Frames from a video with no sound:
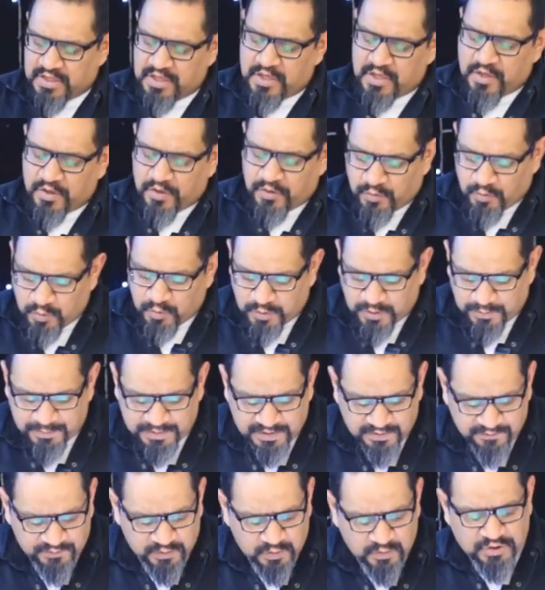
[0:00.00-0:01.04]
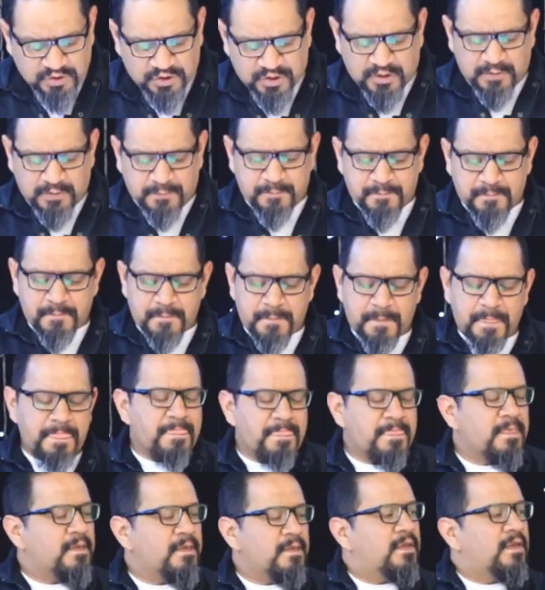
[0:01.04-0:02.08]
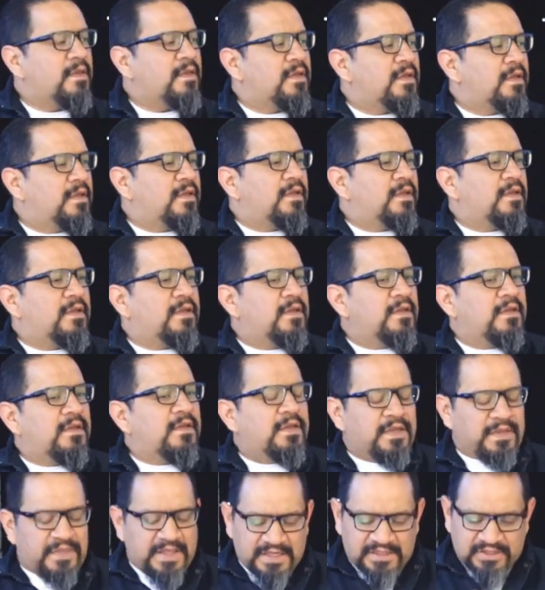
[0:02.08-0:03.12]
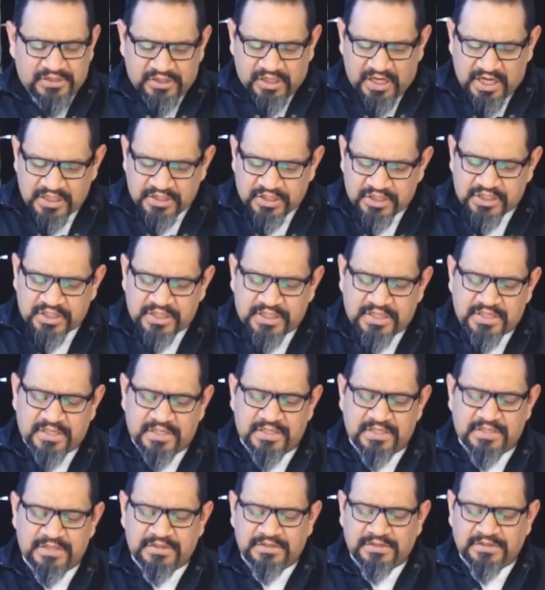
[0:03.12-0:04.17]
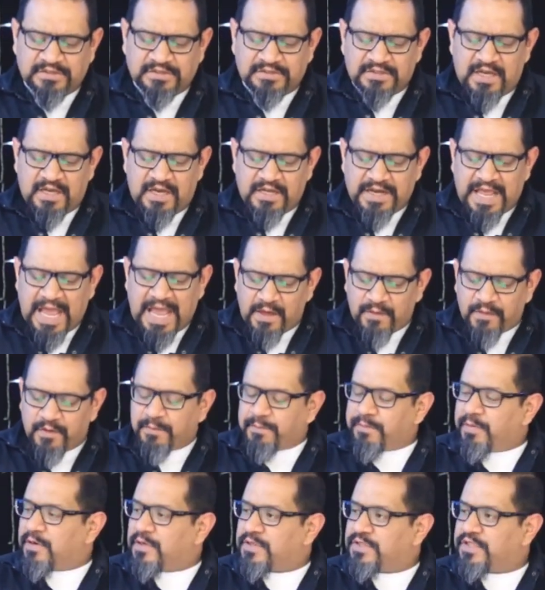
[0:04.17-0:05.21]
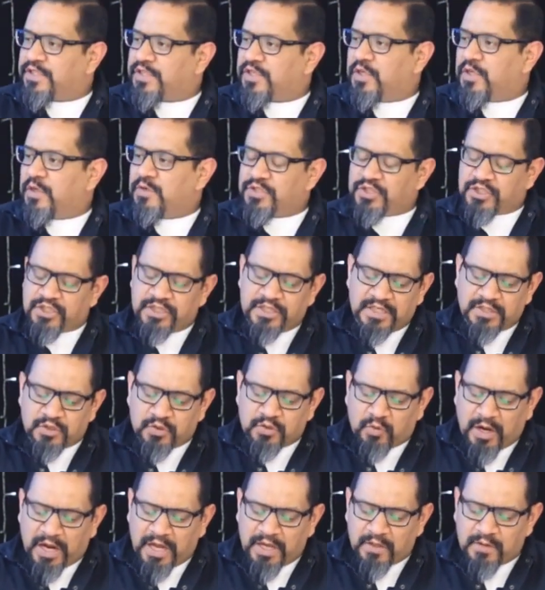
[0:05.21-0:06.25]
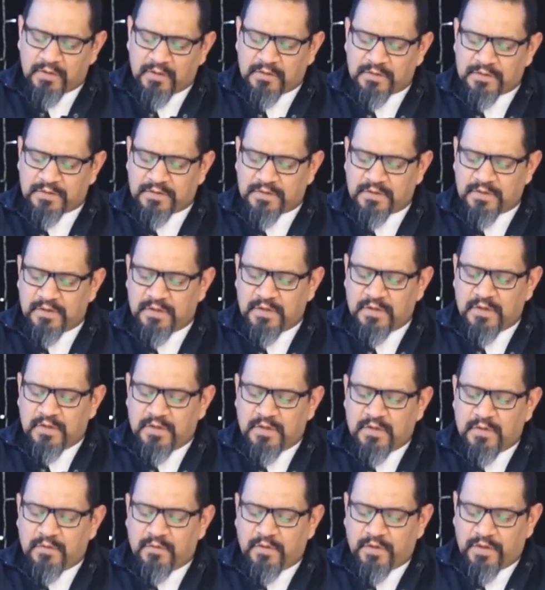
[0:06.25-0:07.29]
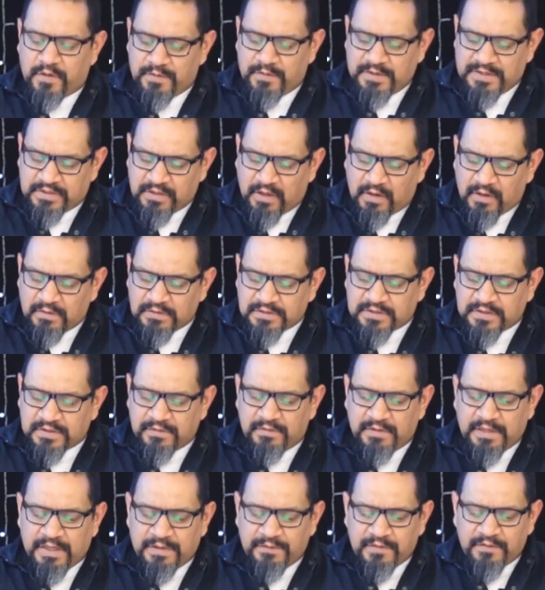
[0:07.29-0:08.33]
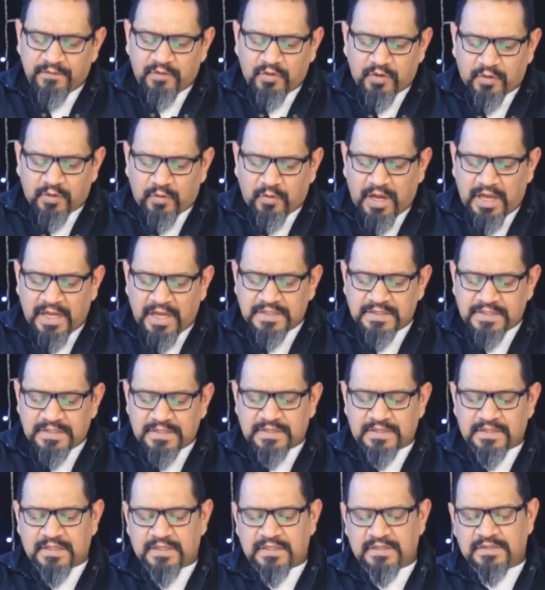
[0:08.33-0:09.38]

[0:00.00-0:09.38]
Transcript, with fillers: through them in the future. He then touched on how their persecution and trials were the result of living for Christ